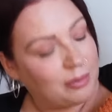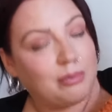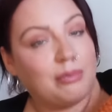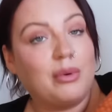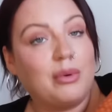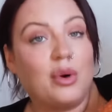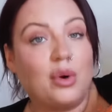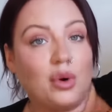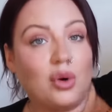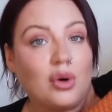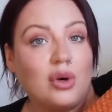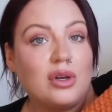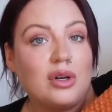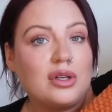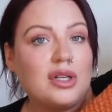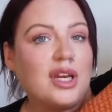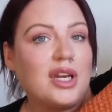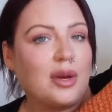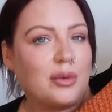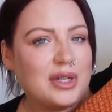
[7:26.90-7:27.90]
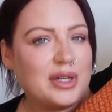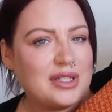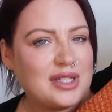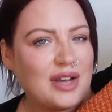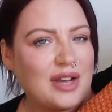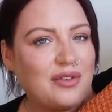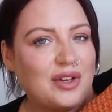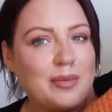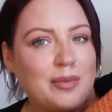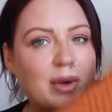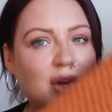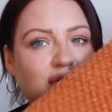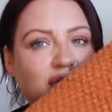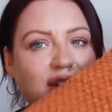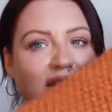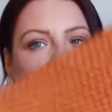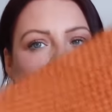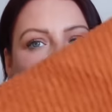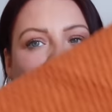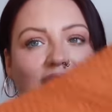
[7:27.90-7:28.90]
But, you know, we could definitely both
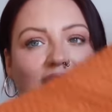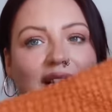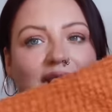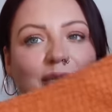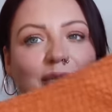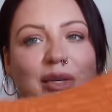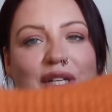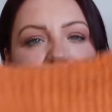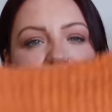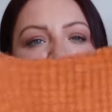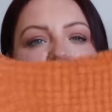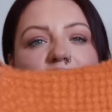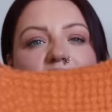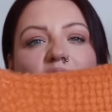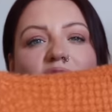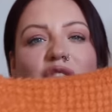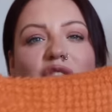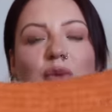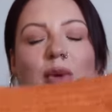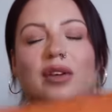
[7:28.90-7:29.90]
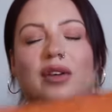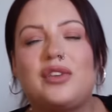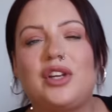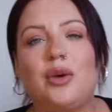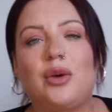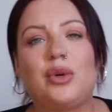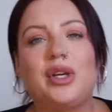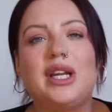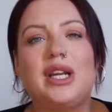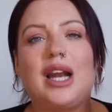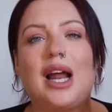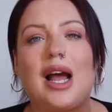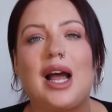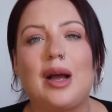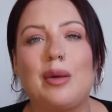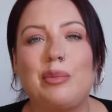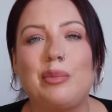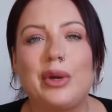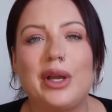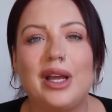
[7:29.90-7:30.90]
get in. But it's just nice to have, you know, on your
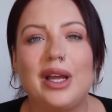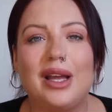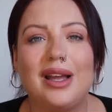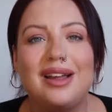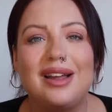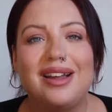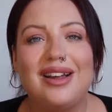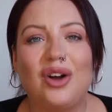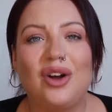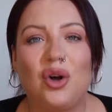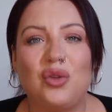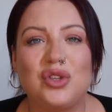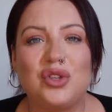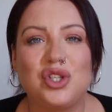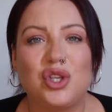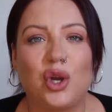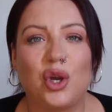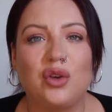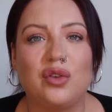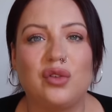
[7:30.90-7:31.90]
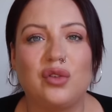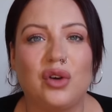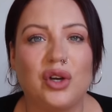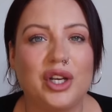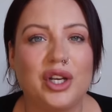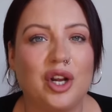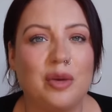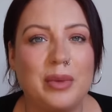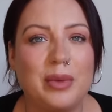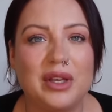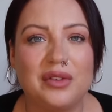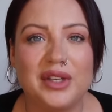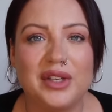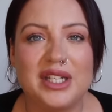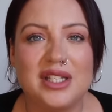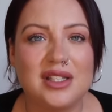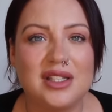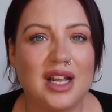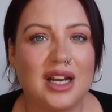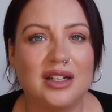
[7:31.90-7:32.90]
lap, on the sofa, you know, a bit of
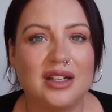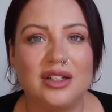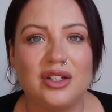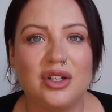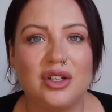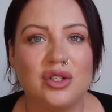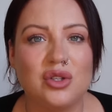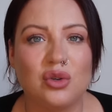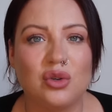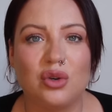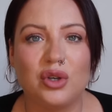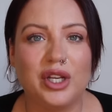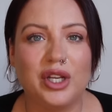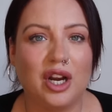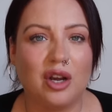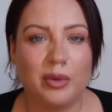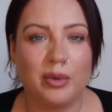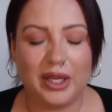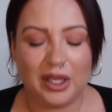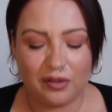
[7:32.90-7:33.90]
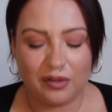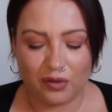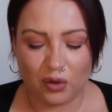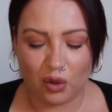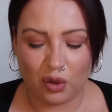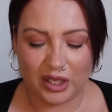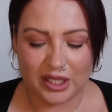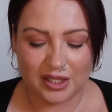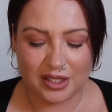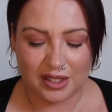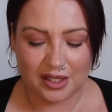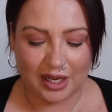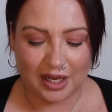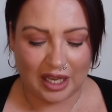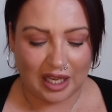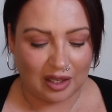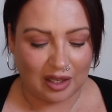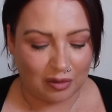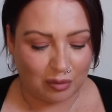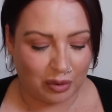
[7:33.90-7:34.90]
EastEnders, or, you know, when you fall
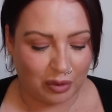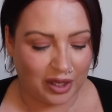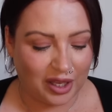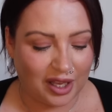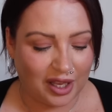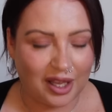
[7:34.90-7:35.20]
asleep.